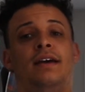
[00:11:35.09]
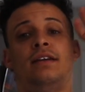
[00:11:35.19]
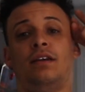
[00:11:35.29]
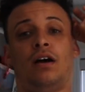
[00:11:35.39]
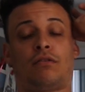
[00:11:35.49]

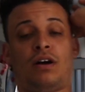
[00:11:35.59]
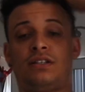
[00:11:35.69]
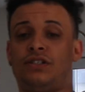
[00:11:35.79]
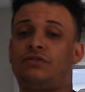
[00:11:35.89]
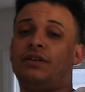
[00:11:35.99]
And across
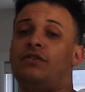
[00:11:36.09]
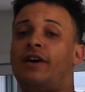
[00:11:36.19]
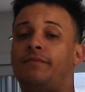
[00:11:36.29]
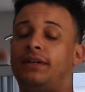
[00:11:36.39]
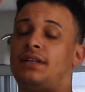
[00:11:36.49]
the street you
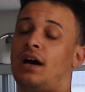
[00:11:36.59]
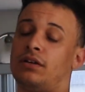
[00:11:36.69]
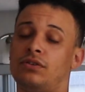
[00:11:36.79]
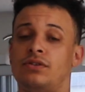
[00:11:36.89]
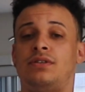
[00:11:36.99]
have
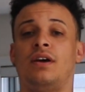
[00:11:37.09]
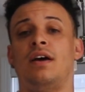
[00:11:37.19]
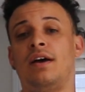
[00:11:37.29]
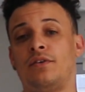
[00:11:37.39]
McDonald's,